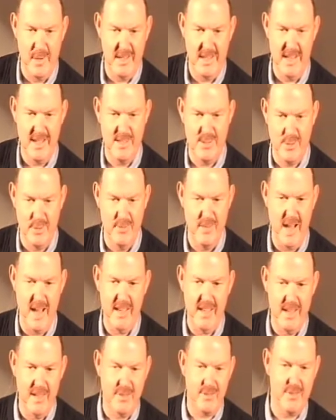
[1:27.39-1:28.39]
I didn't do
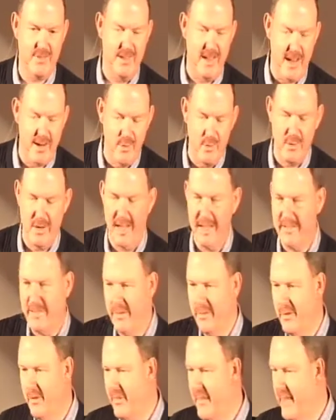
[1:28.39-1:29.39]
that yesterday. I don't like to do